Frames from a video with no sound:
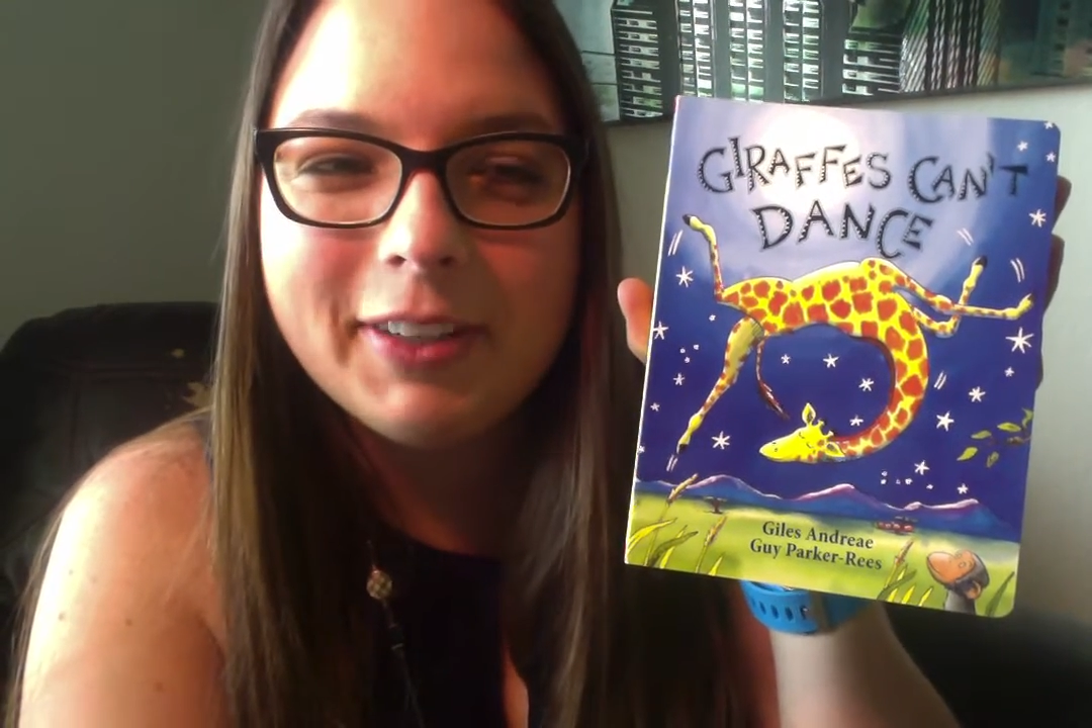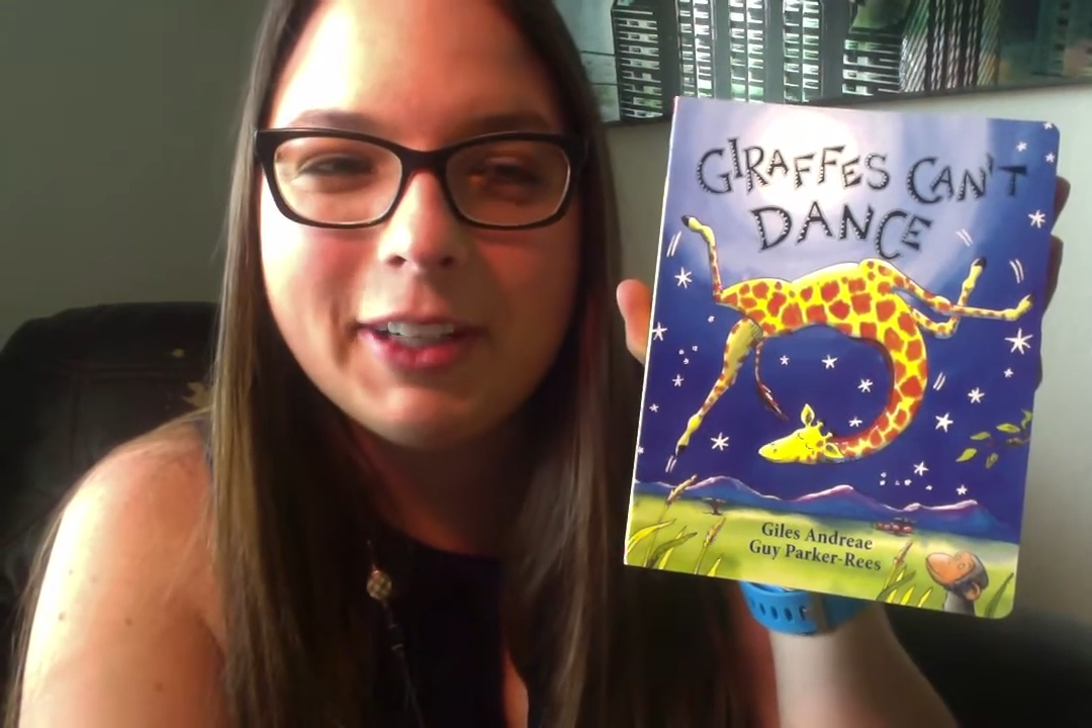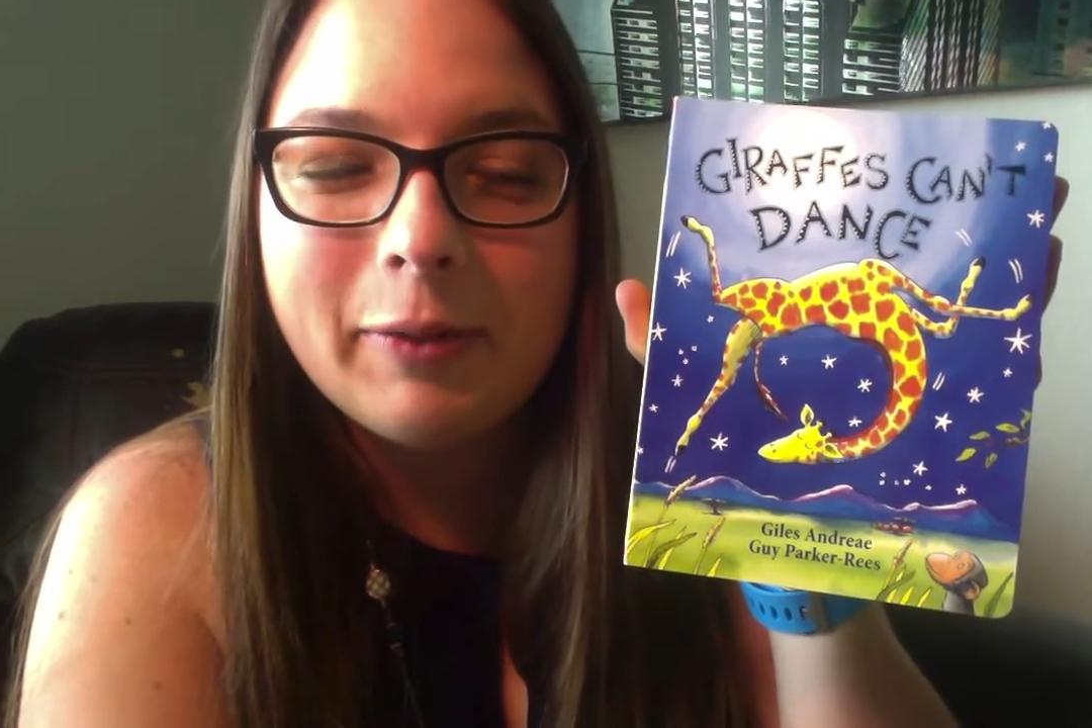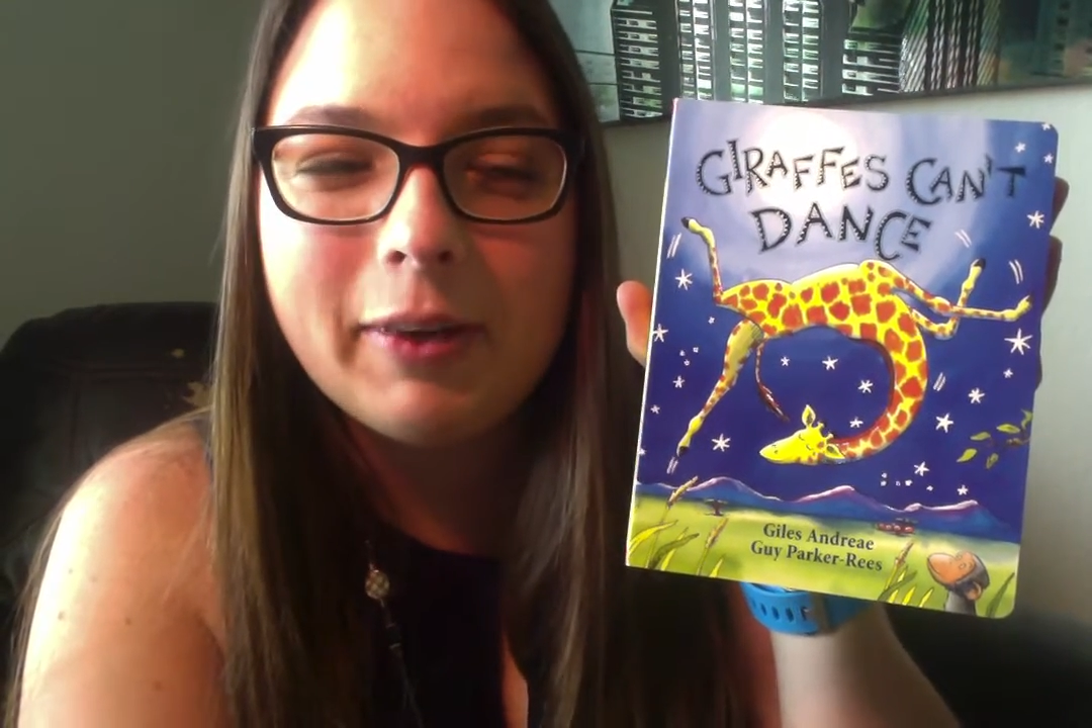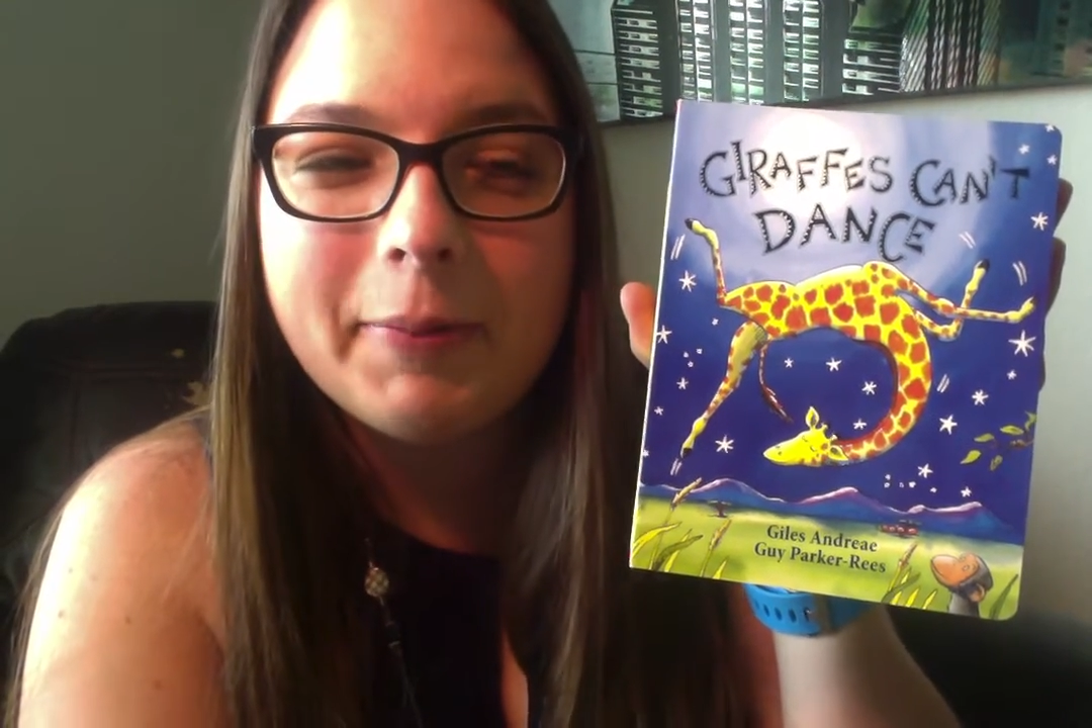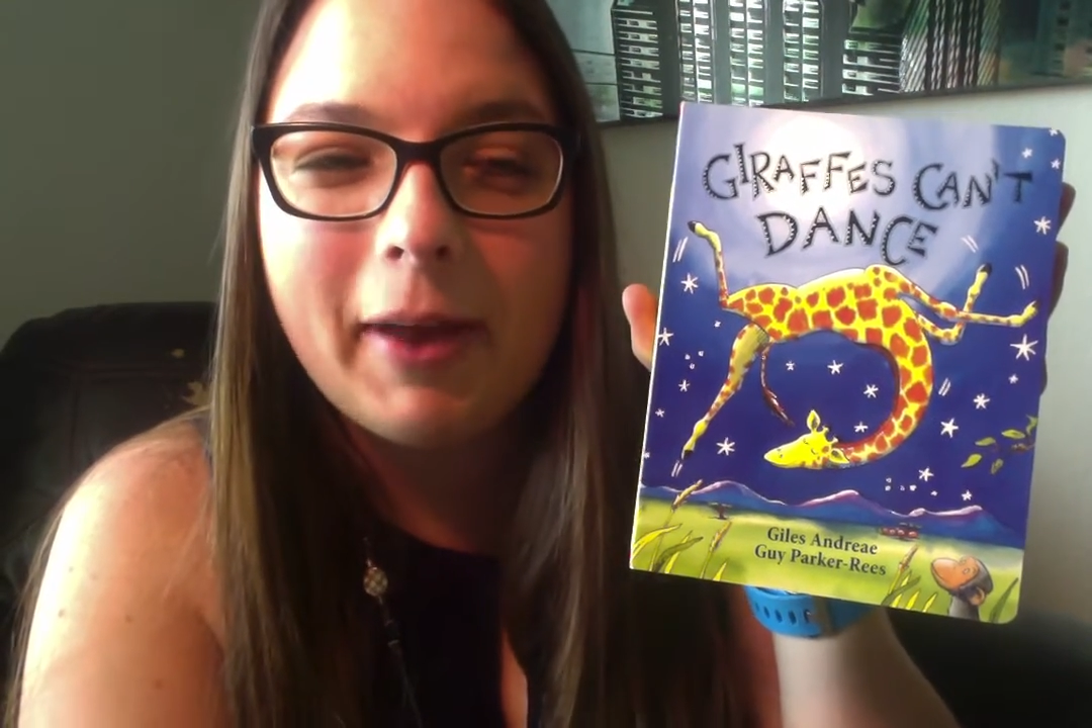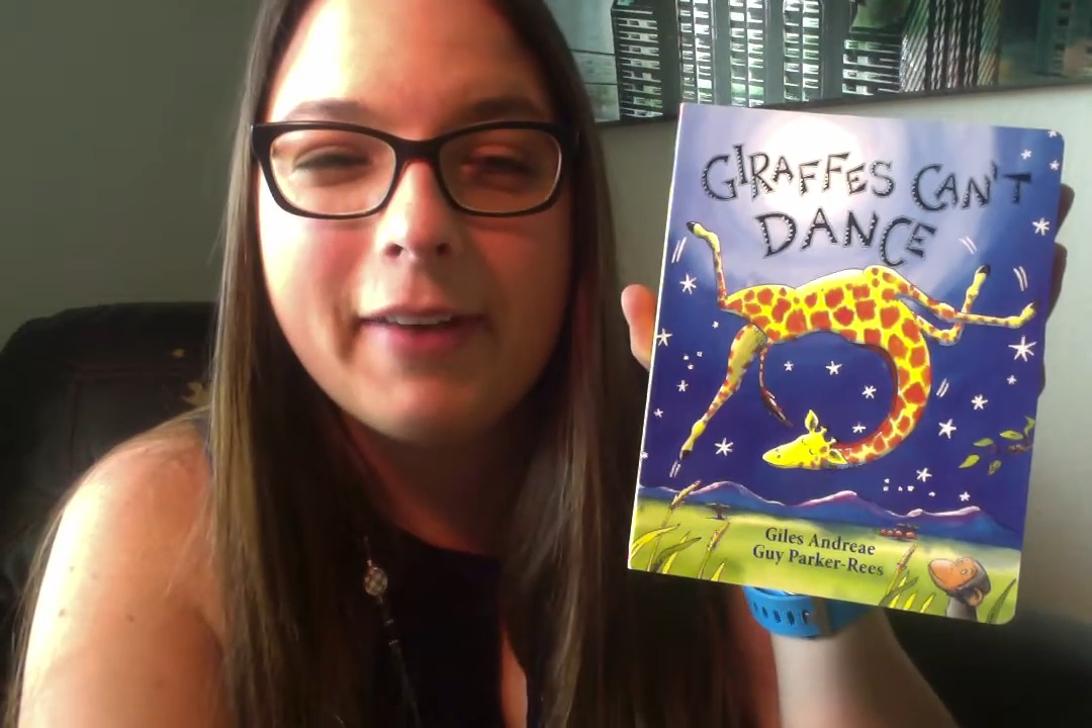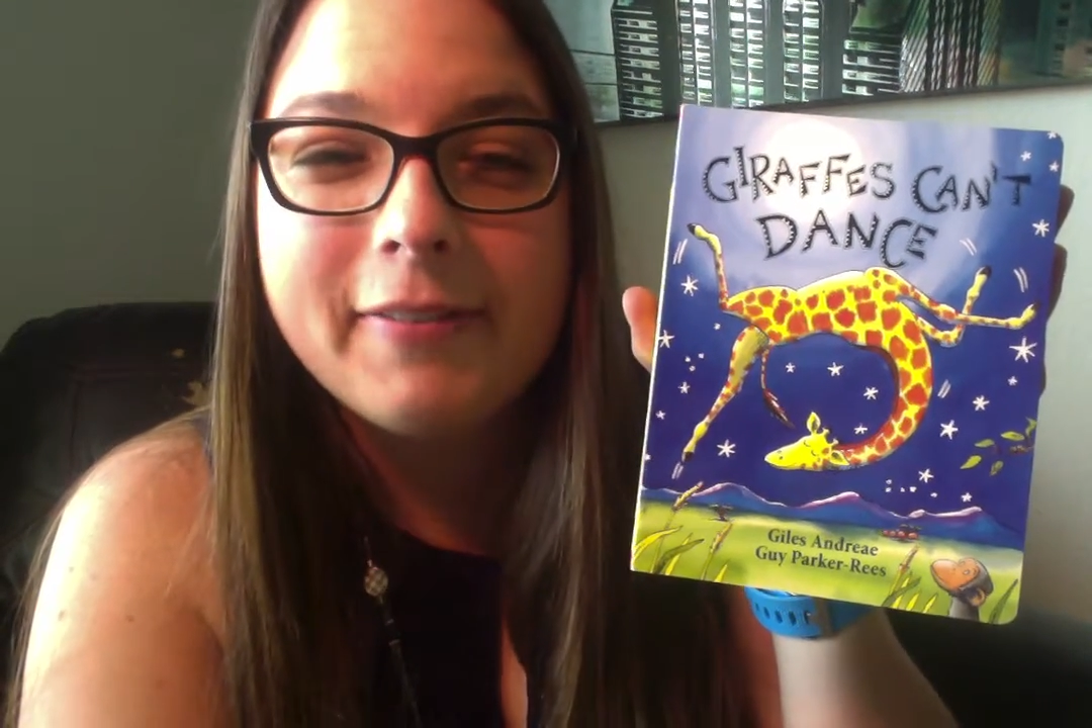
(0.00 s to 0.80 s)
read one of my